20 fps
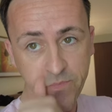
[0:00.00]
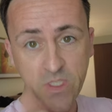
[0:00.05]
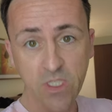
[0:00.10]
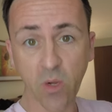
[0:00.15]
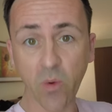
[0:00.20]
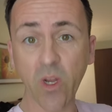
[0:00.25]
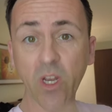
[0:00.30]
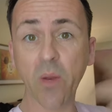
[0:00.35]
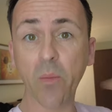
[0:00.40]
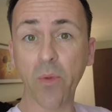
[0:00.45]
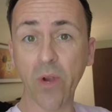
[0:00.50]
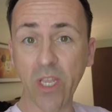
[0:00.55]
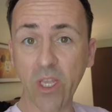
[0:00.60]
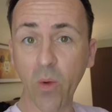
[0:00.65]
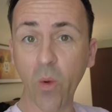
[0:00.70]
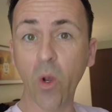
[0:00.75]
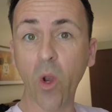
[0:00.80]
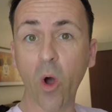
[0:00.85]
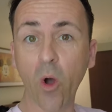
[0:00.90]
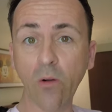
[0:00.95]
So we're going to bring
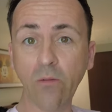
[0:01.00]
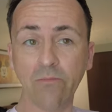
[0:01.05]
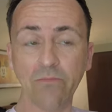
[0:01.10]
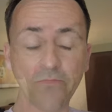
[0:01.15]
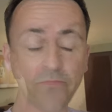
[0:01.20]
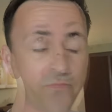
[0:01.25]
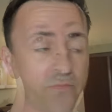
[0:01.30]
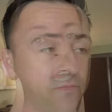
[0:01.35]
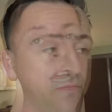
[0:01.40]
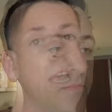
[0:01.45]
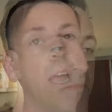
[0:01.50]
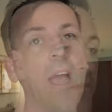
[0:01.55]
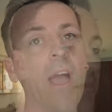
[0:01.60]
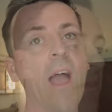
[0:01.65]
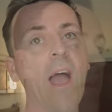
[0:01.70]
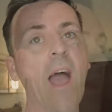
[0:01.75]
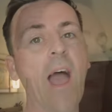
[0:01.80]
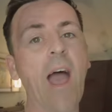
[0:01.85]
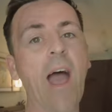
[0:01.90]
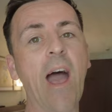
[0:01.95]
you along.
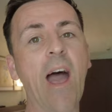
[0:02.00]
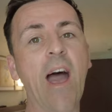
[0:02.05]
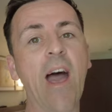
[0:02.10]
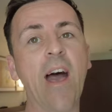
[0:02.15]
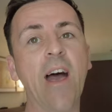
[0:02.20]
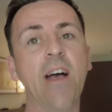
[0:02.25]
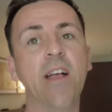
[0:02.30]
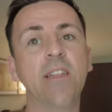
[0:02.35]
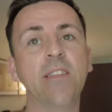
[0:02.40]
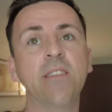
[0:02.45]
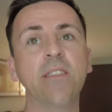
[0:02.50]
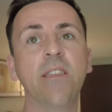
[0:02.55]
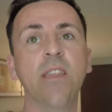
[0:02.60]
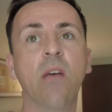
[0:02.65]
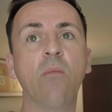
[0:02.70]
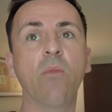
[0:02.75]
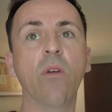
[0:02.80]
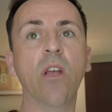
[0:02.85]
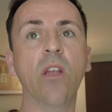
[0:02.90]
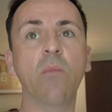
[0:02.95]
And
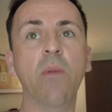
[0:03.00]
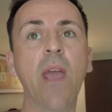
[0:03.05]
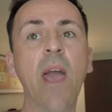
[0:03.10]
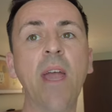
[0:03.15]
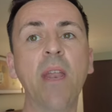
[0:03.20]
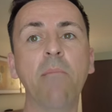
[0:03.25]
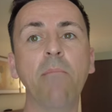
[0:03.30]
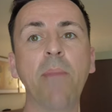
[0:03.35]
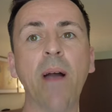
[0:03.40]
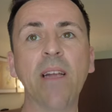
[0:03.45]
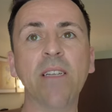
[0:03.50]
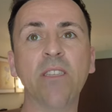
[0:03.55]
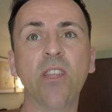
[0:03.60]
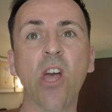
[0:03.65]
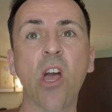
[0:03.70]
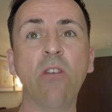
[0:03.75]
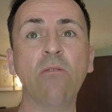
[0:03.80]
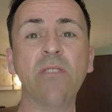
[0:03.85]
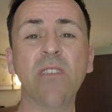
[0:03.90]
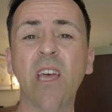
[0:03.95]
then we're going to be heading back to
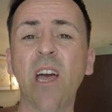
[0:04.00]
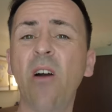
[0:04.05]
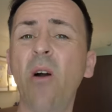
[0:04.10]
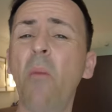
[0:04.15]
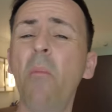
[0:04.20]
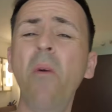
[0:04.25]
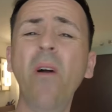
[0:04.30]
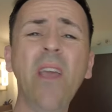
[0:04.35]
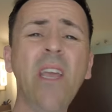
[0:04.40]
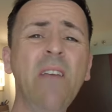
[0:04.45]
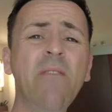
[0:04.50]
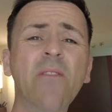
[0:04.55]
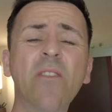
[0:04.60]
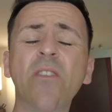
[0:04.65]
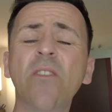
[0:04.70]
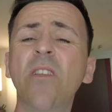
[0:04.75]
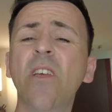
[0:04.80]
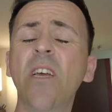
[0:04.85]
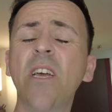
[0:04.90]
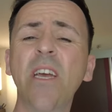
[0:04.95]
the hotel. I might
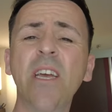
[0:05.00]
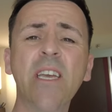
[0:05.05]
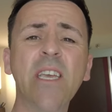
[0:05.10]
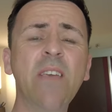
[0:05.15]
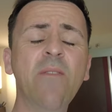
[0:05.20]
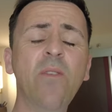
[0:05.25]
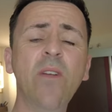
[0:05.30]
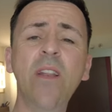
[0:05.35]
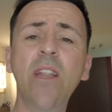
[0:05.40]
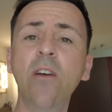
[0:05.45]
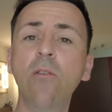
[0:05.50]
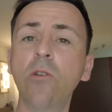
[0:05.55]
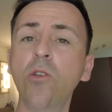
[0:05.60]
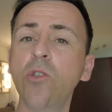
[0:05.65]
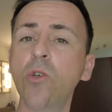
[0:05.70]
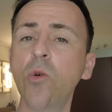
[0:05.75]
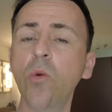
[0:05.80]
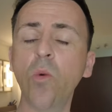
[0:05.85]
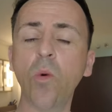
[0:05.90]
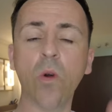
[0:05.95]
even give a little
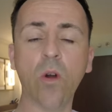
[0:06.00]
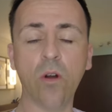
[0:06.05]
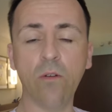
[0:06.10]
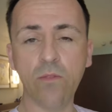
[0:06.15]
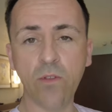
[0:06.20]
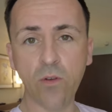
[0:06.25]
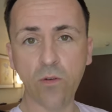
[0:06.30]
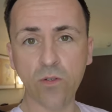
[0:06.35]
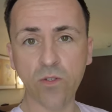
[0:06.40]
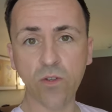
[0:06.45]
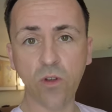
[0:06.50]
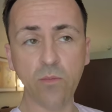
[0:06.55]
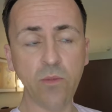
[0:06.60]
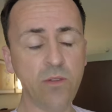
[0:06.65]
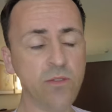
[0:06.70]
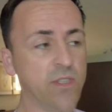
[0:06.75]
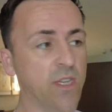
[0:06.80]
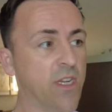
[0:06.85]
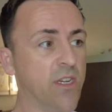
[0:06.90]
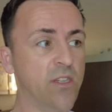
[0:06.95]
tour of the Allstar
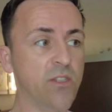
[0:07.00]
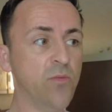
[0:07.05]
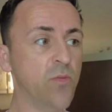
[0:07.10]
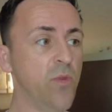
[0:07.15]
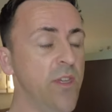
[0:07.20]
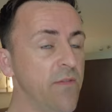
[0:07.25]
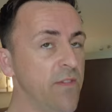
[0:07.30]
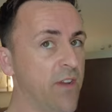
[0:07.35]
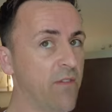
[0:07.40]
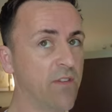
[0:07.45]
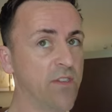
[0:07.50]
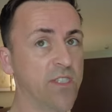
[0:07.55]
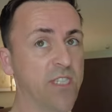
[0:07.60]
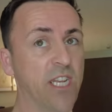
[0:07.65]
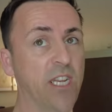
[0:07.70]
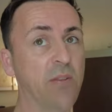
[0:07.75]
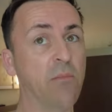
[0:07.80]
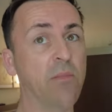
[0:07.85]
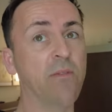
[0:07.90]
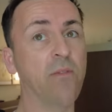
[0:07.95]
Music because we've never
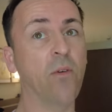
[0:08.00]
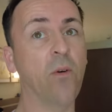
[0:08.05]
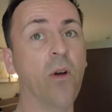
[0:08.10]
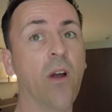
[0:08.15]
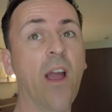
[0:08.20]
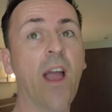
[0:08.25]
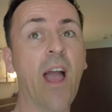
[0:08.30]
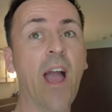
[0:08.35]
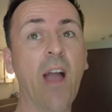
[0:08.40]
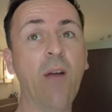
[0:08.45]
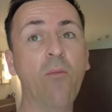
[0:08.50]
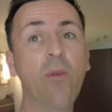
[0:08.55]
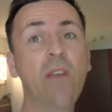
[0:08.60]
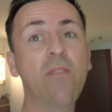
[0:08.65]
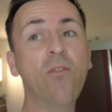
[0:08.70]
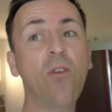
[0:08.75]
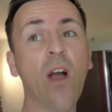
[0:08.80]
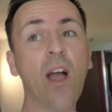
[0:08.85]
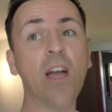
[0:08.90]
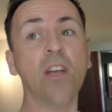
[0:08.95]
stayed it before and
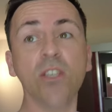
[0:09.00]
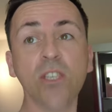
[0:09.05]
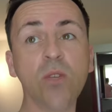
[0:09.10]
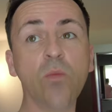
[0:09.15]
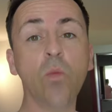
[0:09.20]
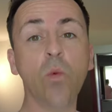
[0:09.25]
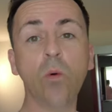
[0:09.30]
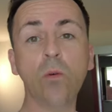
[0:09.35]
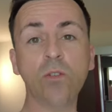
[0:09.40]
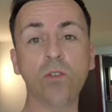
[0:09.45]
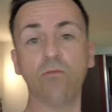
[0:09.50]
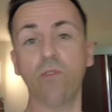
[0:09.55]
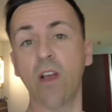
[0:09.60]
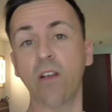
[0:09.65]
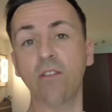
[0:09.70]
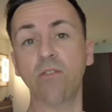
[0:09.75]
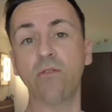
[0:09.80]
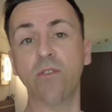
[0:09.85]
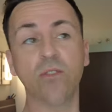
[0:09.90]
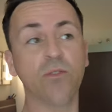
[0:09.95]
we've not actually walked
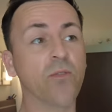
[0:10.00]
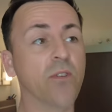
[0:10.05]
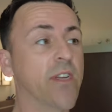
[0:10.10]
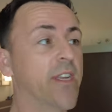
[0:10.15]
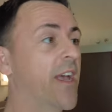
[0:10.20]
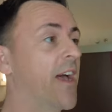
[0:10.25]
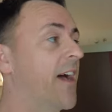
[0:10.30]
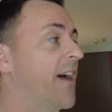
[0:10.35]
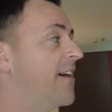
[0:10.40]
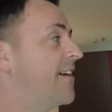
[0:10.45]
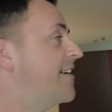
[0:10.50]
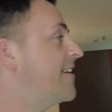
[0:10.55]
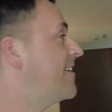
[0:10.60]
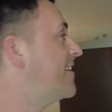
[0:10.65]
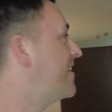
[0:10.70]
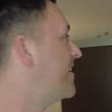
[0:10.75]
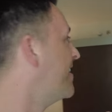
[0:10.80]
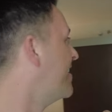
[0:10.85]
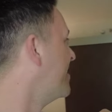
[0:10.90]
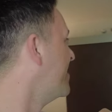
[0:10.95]
around the resort yet.
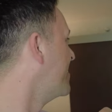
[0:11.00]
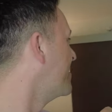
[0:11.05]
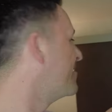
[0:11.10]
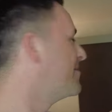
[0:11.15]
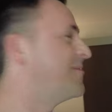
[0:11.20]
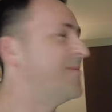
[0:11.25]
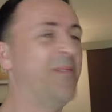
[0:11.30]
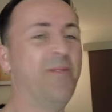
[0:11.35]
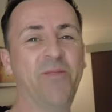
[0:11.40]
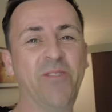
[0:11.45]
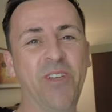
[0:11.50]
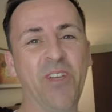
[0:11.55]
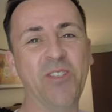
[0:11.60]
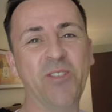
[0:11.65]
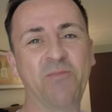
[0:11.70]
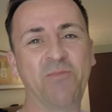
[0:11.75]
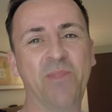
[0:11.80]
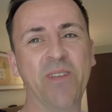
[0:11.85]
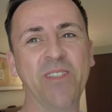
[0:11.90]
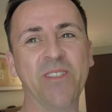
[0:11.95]
No. We've
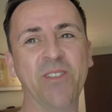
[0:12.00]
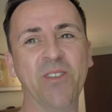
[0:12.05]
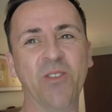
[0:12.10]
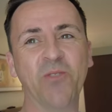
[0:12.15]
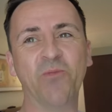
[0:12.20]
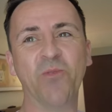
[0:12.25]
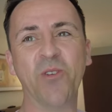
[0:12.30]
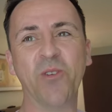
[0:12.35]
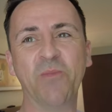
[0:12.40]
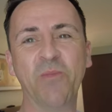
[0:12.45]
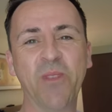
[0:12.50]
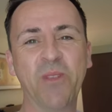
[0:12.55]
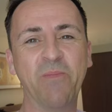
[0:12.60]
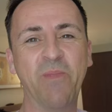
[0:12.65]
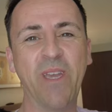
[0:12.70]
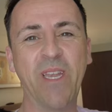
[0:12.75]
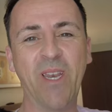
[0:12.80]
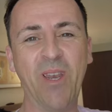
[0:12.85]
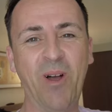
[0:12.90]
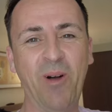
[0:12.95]
just been to the room in the
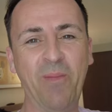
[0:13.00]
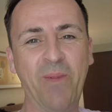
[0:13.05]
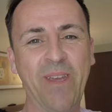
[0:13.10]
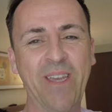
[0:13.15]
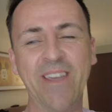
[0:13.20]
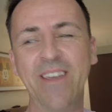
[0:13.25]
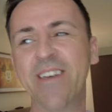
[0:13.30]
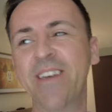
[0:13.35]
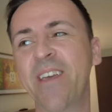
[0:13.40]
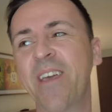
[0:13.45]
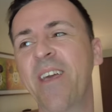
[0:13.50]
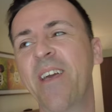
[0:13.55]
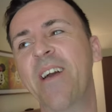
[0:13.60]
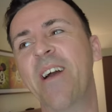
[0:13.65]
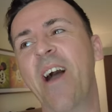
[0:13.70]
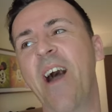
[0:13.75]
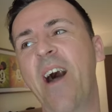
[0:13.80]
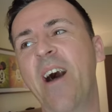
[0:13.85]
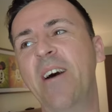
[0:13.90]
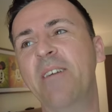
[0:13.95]
main lobby.
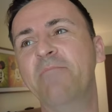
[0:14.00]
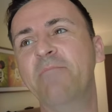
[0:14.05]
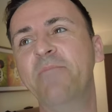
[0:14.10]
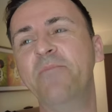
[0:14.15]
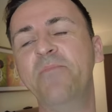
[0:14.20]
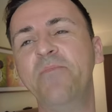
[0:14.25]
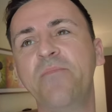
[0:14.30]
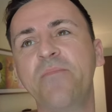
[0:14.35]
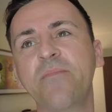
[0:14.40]
Um,